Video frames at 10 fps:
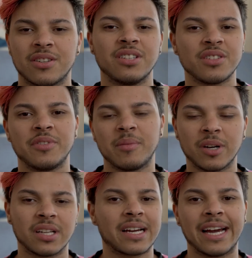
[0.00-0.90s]
in this video, I'm
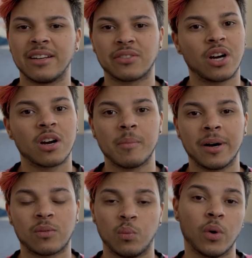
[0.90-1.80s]
gonna kind of talk
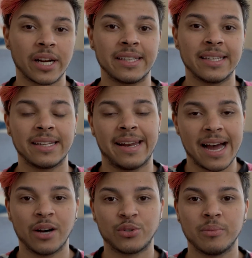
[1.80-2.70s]
about what I did and
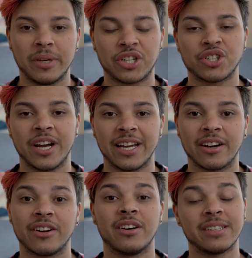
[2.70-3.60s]
how to make sure I got
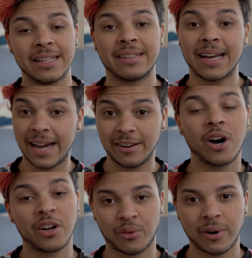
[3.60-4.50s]
an authentic item
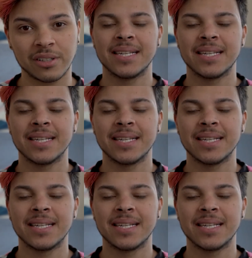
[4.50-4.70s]
on Grailed.